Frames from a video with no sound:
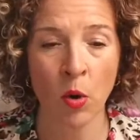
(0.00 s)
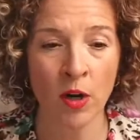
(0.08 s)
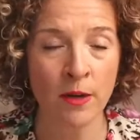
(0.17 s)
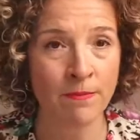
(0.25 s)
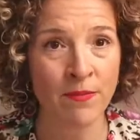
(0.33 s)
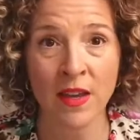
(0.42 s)

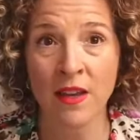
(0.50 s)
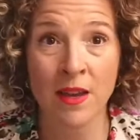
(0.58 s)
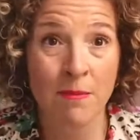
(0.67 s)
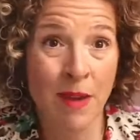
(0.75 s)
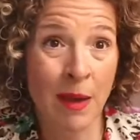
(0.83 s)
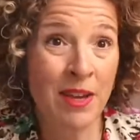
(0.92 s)
or
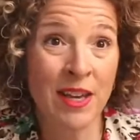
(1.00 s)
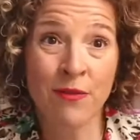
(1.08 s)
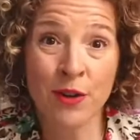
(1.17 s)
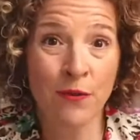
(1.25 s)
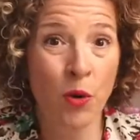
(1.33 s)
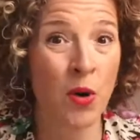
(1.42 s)
maybe
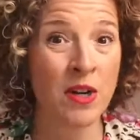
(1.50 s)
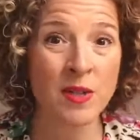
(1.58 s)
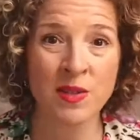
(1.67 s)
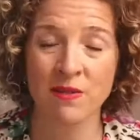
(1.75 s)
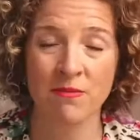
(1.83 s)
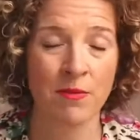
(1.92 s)
even, of
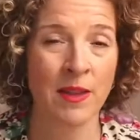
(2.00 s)
course,